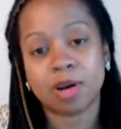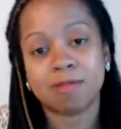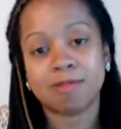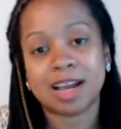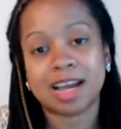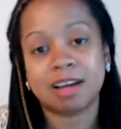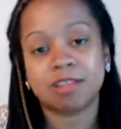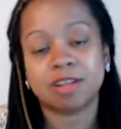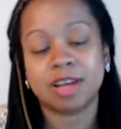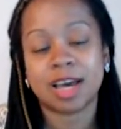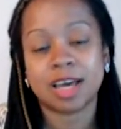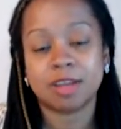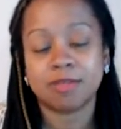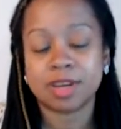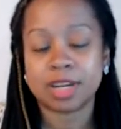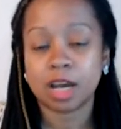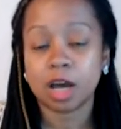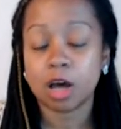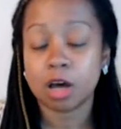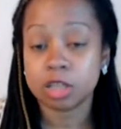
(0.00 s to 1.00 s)
around kind of
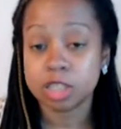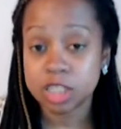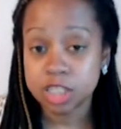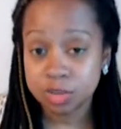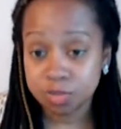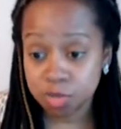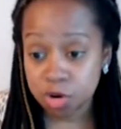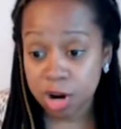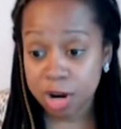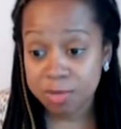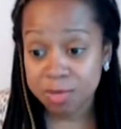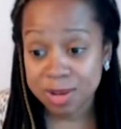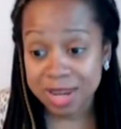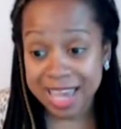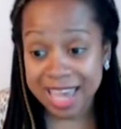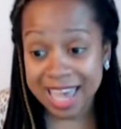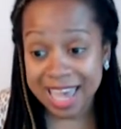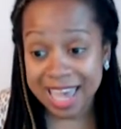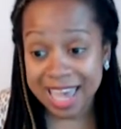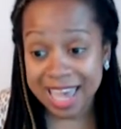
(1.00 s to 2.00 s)
enhanced primary
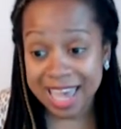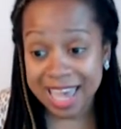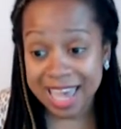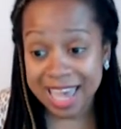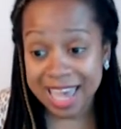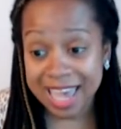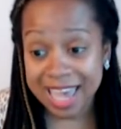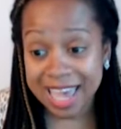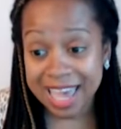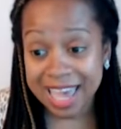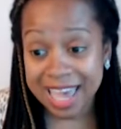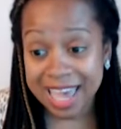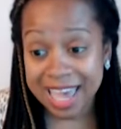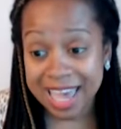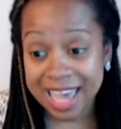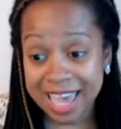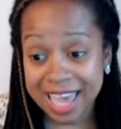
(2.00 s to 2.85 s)
care support,